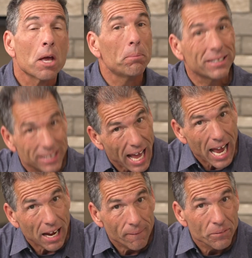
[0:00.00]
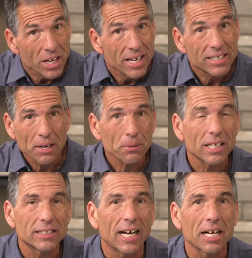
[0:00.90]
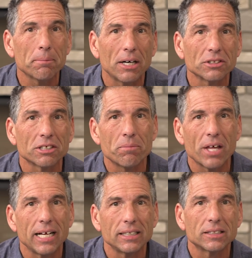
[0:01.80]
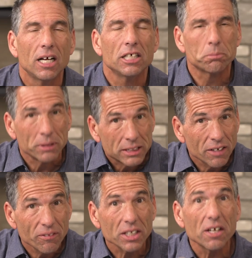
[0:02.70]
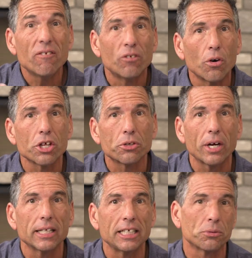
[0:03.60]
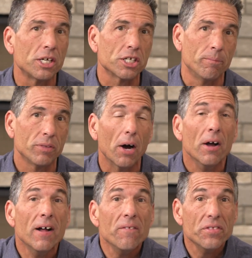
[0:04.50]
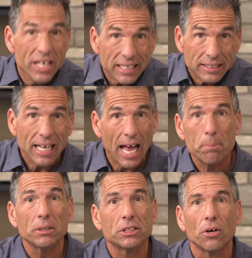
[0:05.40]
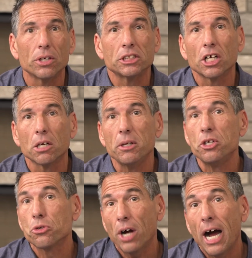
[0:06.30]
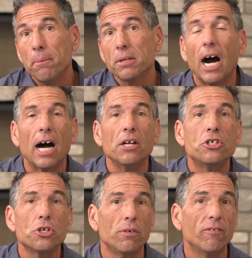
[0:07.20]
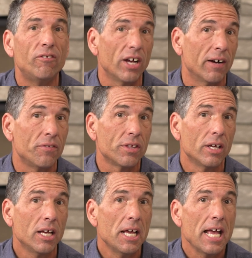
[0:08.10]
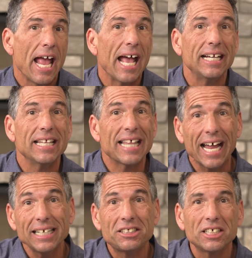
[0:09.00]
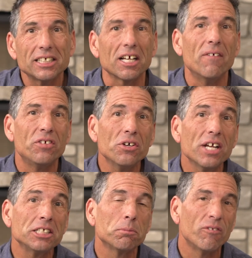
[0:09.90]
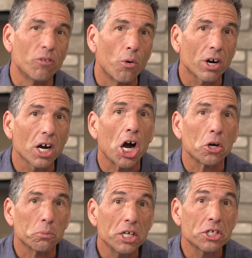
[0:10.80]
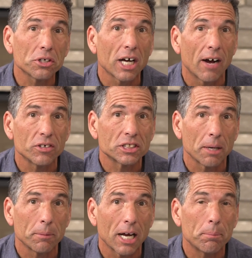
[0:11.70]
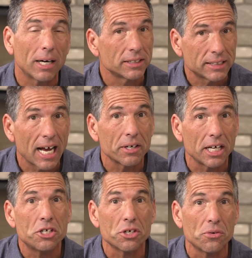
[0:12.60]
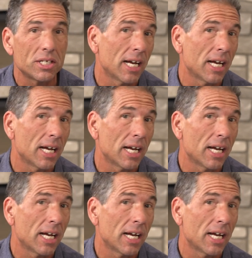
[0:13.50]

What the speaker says: But today we're going to talk about some things specifically for the Great Lakes region. Now, this episode is going to be dropped on June 5th. And that is just a few days before our regional conference coming up on Saturday, June